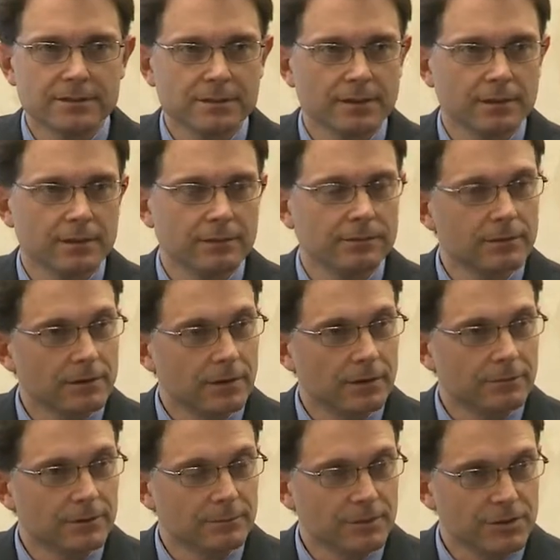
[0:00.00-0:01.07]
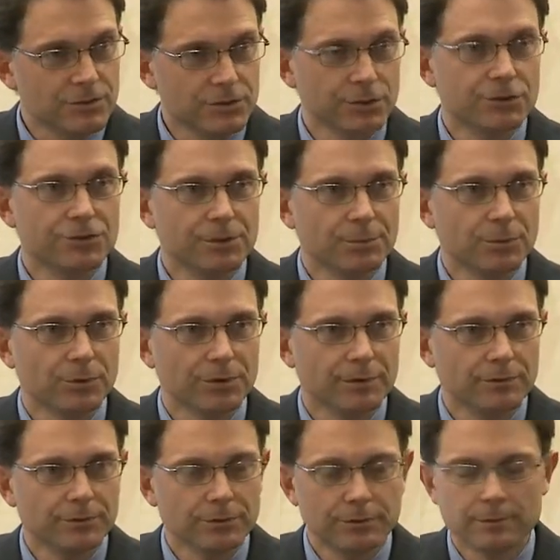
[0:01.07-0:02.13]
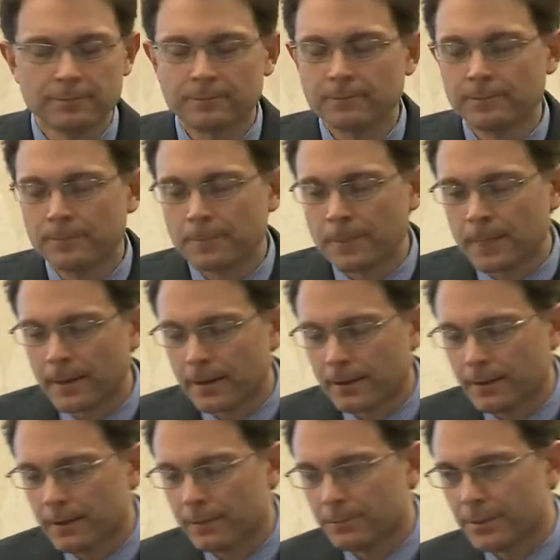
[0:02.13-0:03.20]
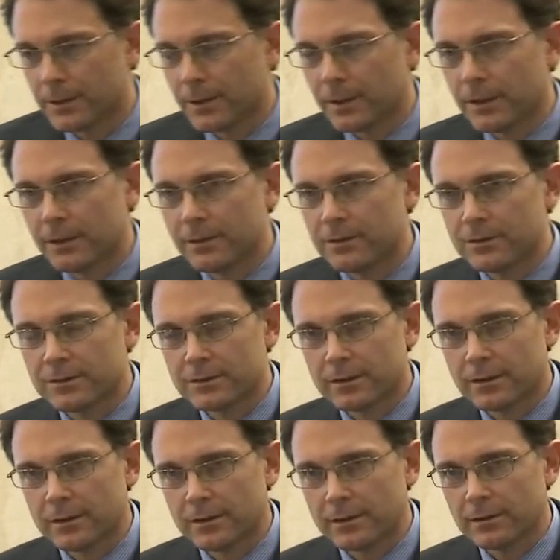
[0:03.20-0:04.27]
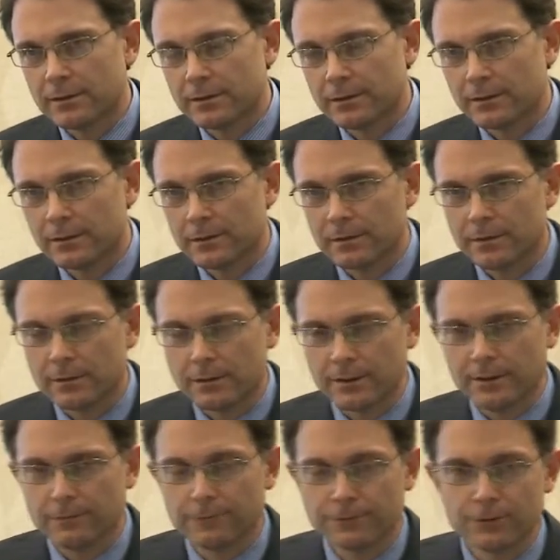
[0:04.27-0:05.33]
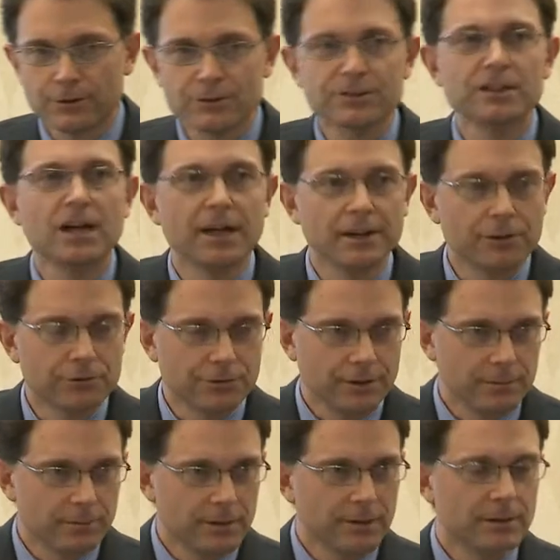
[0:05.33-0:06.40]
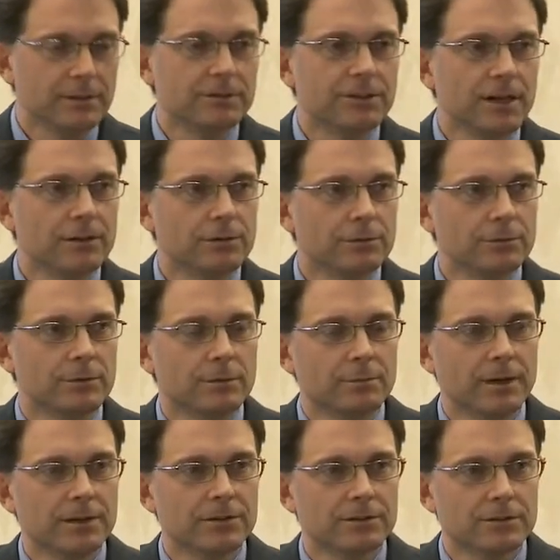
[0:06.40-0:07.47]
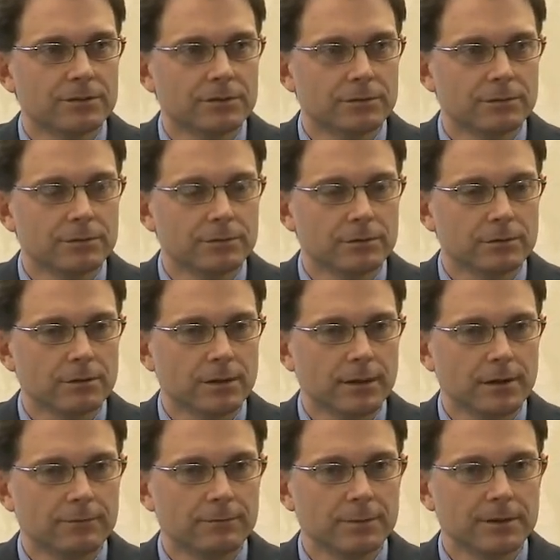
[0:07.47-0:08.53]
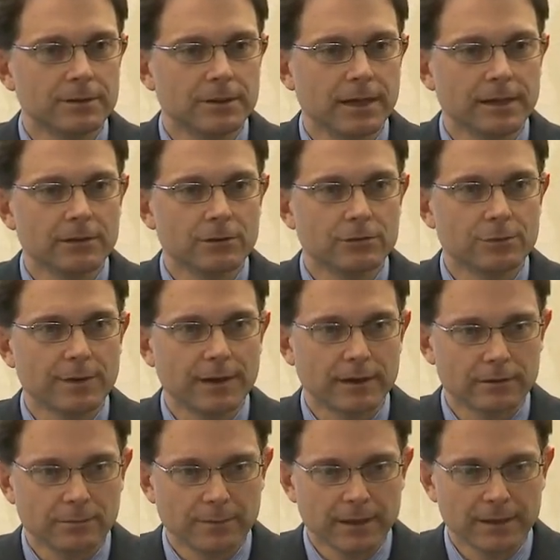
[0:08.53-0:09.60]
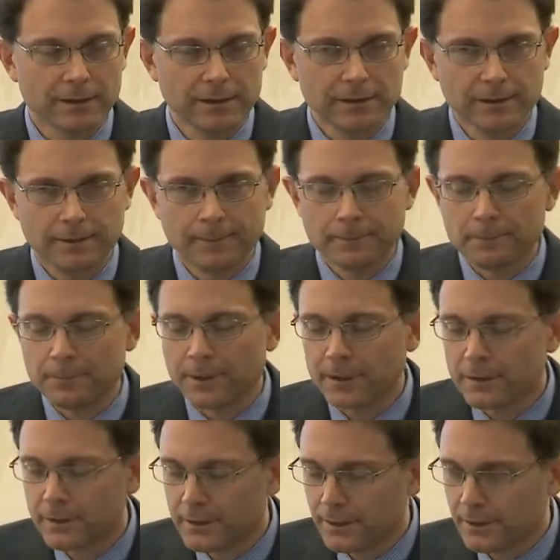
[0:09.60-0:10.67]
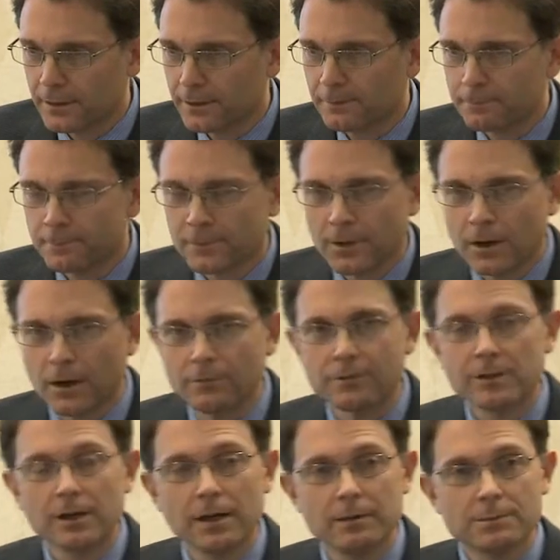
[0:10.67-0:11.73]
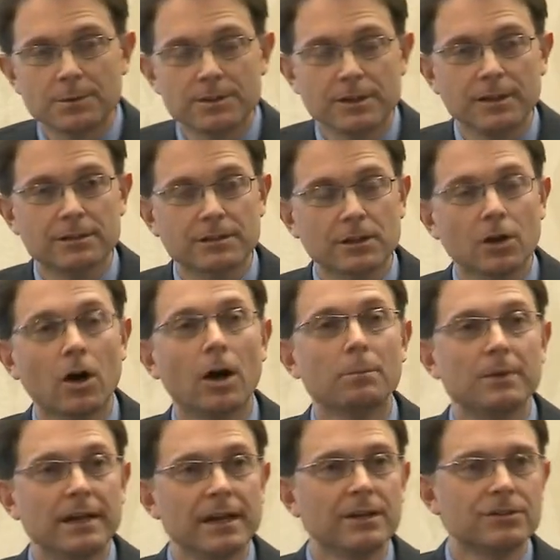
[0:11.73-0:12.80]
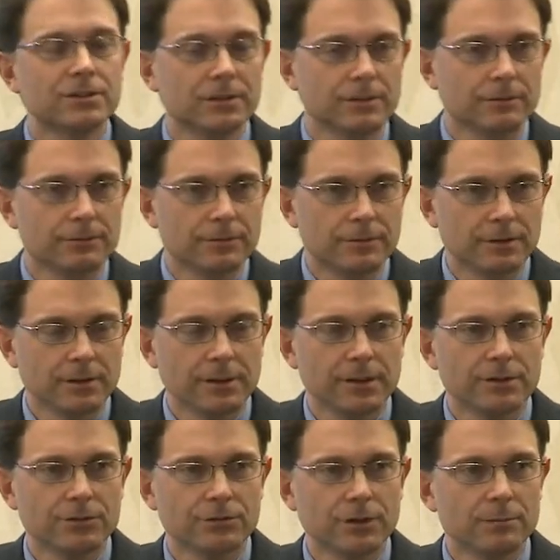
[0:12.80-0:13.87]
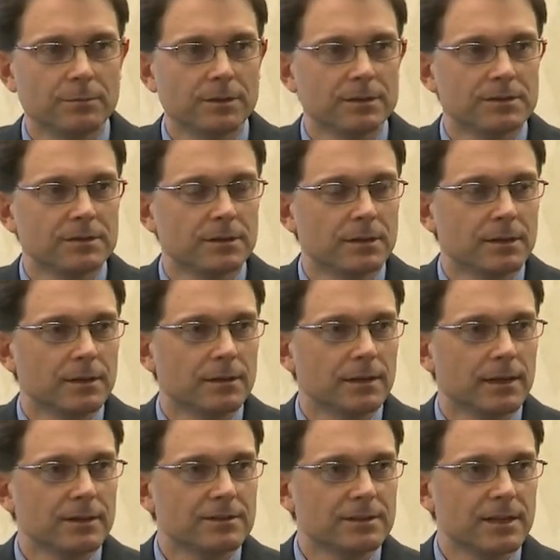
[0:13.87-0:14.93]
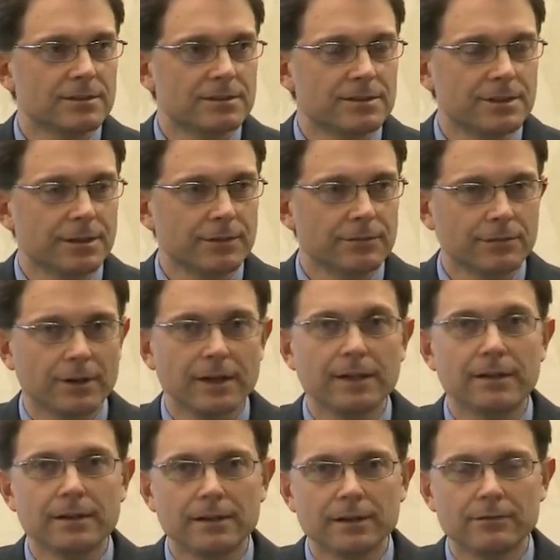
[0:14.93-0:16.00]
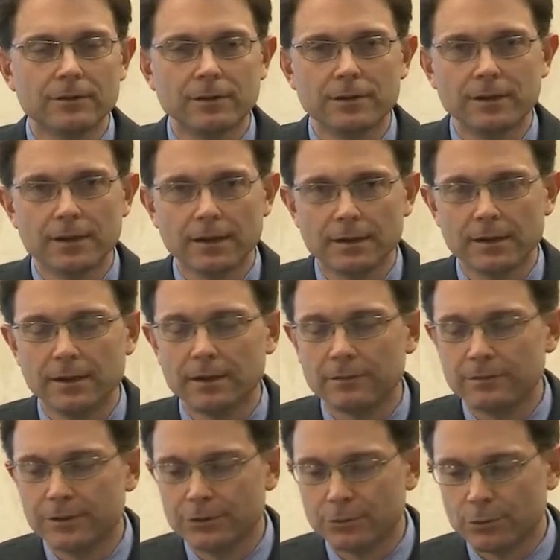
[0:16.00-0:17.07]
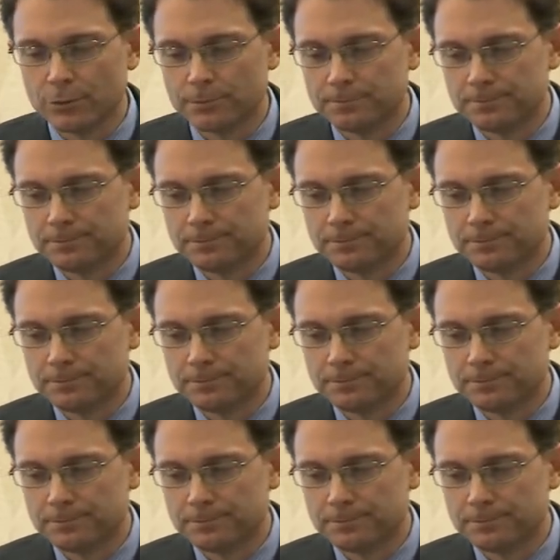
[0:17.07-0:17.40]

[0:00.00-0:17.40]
from the surgery point of view, but it is the first line of treatment in general with patients who have been diagnosed with acromegaly, but oftentimes it's a combination of these treatments that is necessary for any given individual.